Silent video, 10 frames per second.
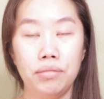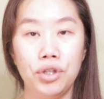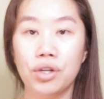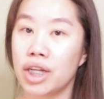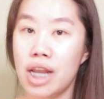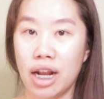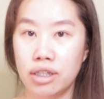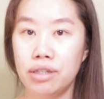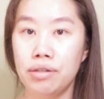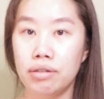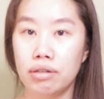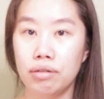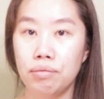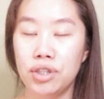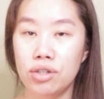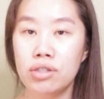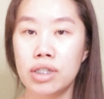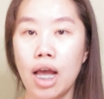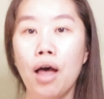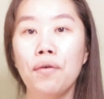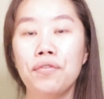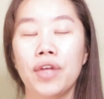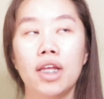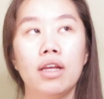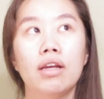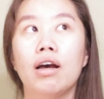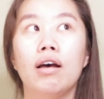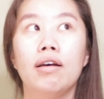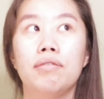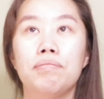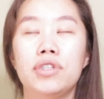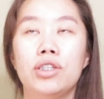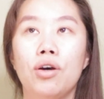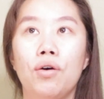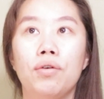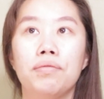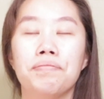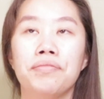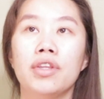you're connected with yourself. So